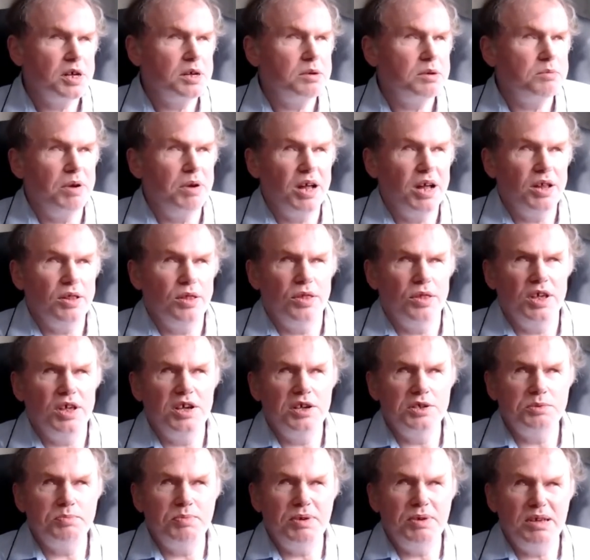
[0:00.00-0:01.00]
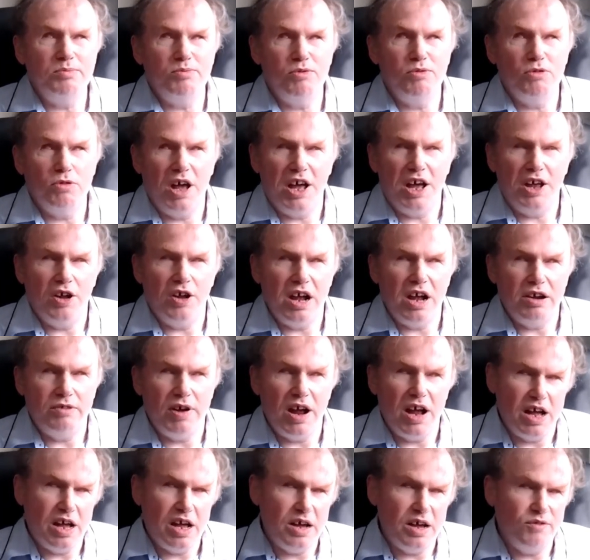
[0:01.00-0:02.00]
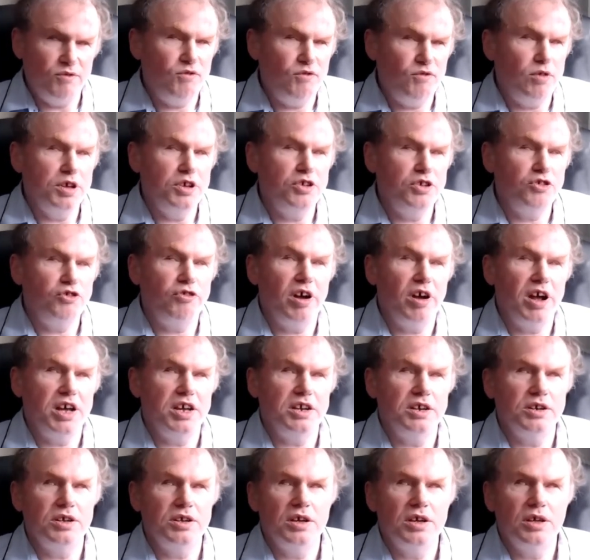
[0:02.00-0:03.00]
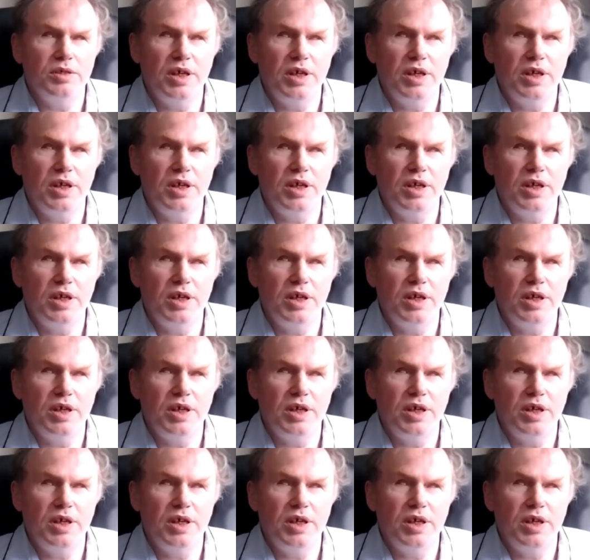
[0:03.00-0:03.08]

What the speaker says: but these people at Aira are fully trained.